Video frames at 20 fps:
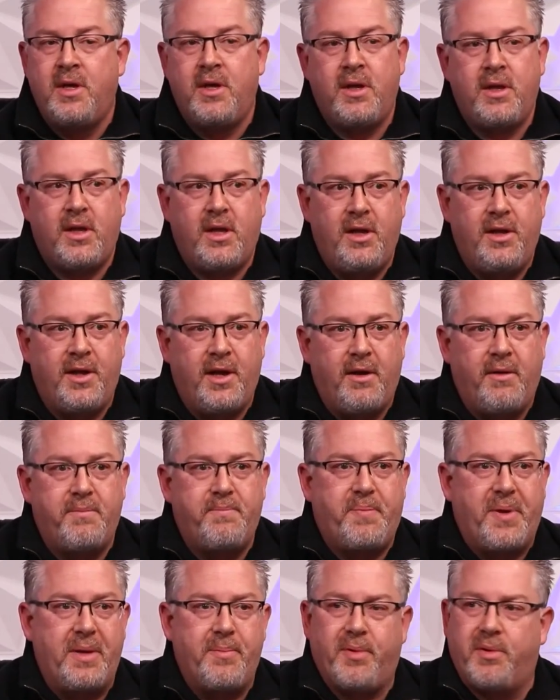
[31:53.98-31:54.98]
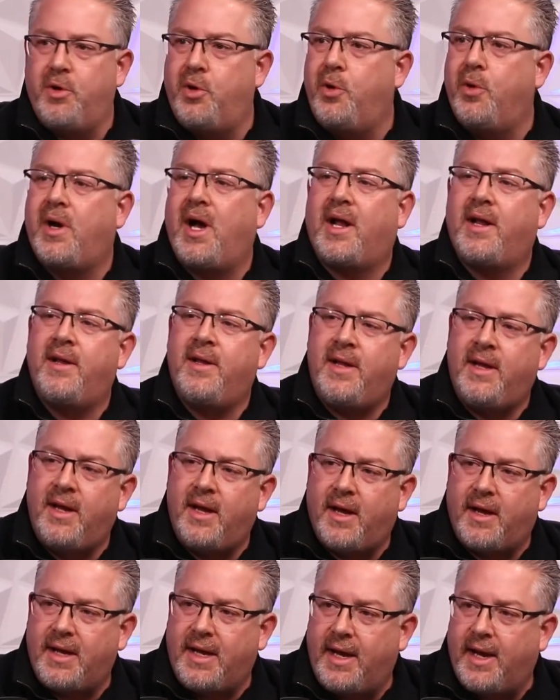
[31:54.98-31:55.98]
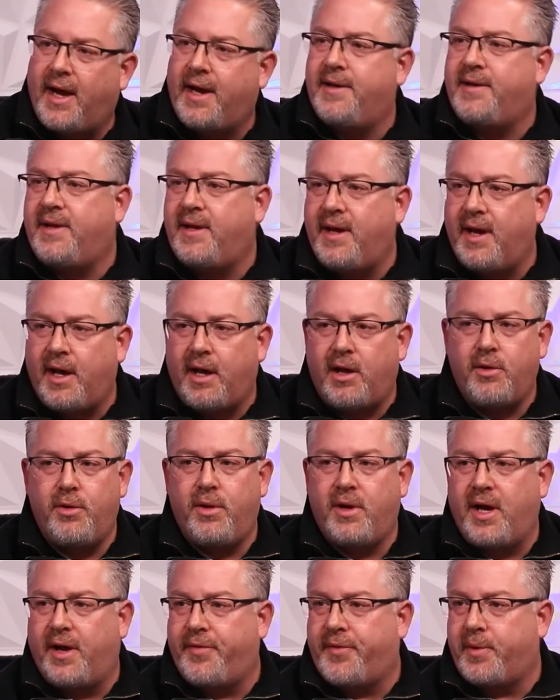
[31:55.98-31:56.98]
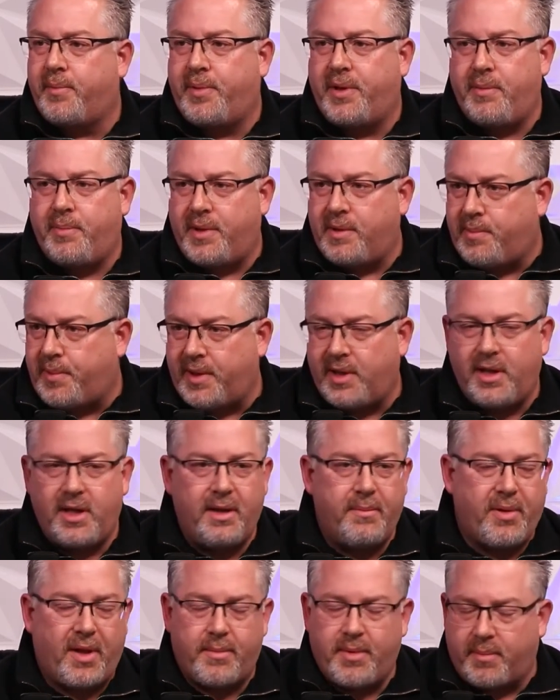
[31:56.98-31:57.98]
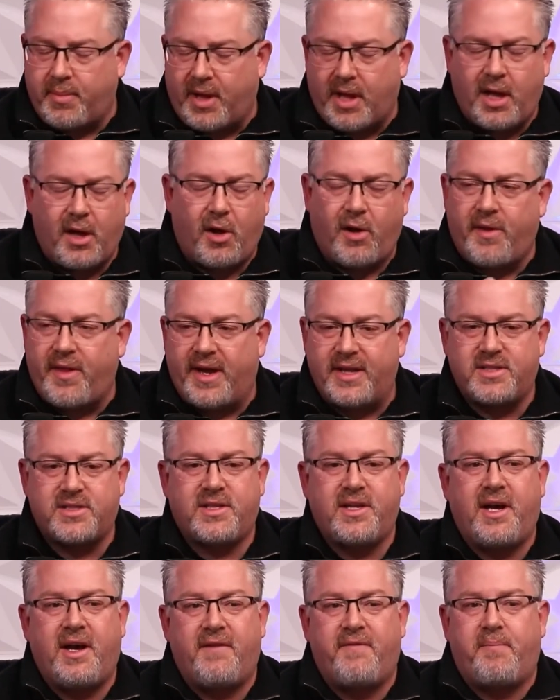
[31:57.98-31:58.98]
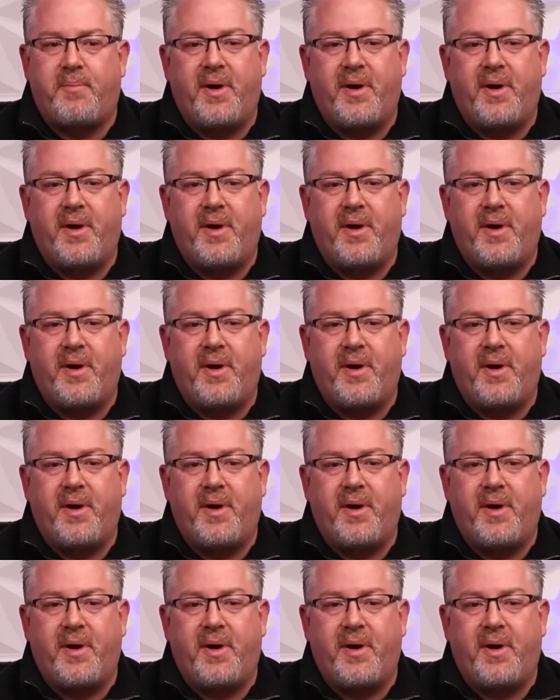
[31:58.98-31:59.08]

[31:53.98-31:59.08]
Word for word: you know, people who got an EIDL, who got their PPP, blah, blah, blah, all that stuff.